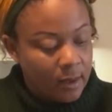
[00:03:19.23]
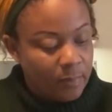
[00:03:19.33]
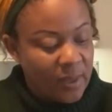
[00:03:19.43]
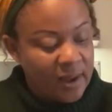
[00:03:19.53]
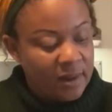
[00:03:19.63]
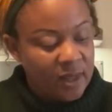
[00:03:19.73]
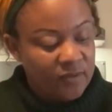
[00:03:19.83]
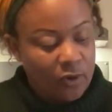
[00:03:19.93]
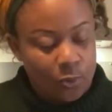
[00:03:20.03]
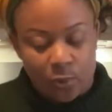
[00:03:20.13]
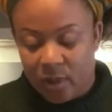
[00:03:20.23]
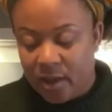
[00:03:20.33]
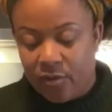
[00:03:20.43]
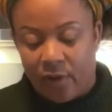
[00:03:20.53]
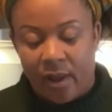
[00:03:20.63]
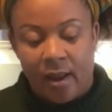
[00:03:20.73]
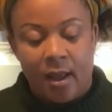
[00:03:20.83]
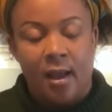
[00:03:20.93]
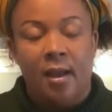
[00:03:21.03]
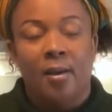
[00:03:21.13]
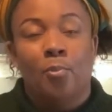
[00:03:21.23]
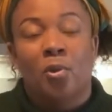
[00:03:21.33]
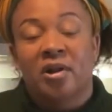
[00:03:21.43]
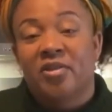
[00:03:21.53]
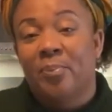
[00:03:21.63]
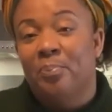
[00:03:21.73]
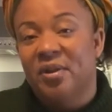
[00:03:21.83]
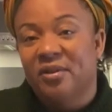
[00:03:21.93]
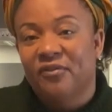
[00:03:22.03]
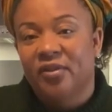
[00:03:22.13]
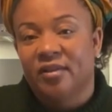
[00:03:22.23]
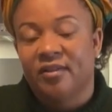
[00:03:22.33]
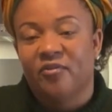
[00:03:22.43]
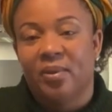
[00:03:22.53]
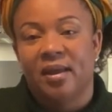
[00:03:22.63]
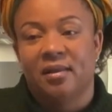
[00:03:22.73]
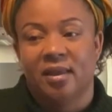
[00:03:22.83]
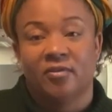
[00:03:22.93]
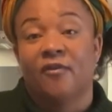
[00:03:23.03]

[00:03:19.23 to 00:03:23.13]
Bay leaves are really great. One of the benefits of bay leaves,